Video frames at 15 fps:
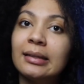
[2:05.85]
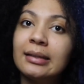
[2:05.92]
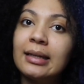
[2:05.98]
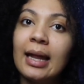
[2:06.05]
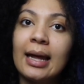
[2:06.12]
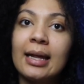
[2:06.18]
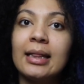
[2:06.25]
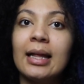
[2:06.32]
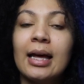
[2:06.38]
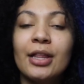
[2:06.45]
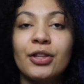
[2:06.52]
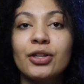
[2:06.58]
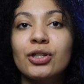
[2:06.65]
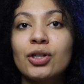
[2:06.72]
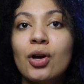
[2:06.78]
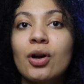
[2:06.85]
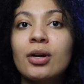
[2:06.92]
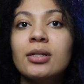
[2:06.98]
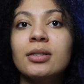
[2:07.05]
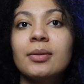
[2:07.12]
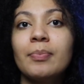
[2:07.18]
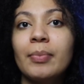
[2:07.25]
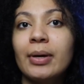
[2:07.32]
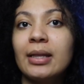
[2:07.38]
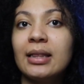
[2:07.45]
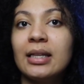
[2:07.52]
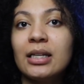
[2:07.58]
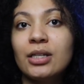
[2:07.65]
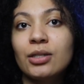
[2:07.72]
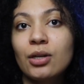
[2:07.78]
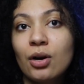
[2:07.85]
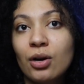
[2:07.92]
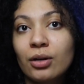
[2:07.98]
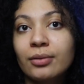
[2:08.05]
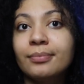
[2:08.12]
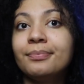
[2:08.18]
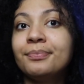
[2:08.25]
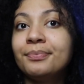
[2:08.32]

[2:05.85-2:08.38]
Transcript: like the other songs but this song